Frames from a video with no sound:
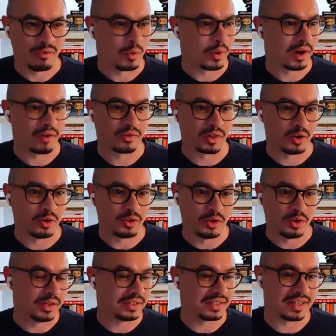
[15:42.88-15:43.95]
whatever they're
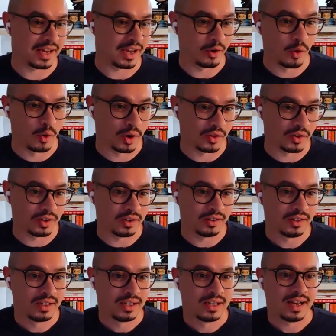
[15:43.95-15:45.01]
doing to take an order,